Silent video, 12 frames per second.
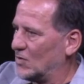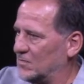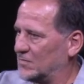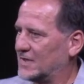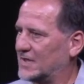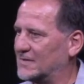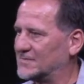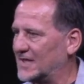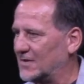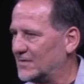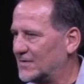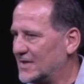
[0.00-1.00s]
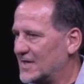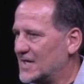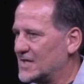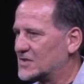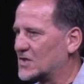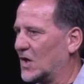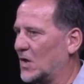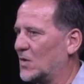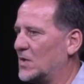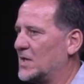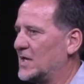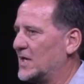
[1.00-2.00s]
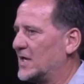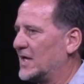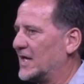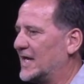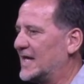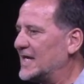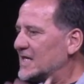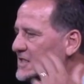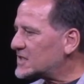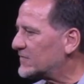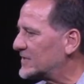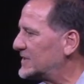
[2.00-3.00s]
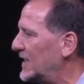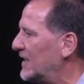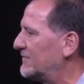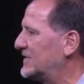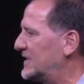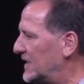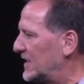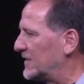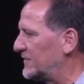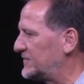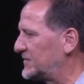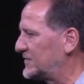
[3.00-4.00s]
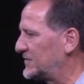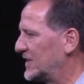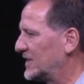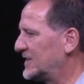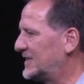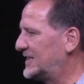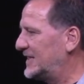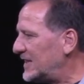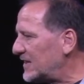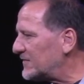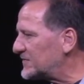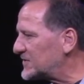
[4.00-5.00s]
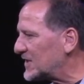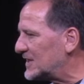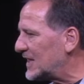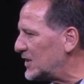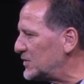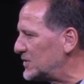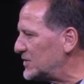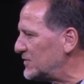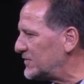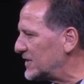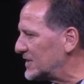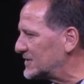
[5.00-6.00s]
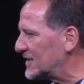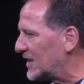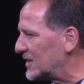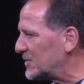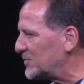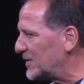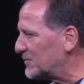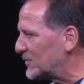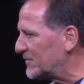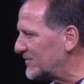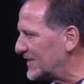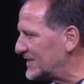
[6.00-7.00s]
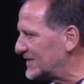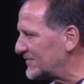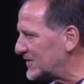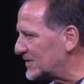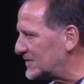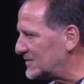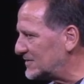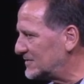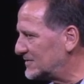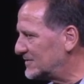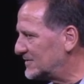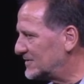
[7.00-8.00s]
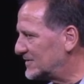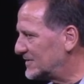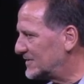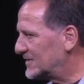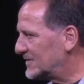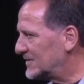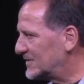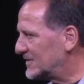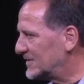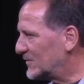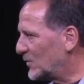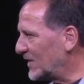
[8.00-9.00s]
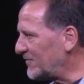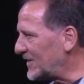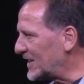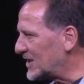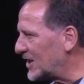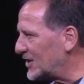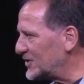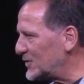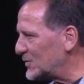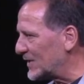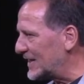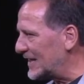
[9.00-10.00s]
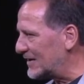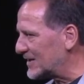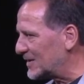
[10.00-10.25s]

Boom, it comes out. So each of us have gifts. Gifts allow you to do things that other people would find difficult. What if I call you right now to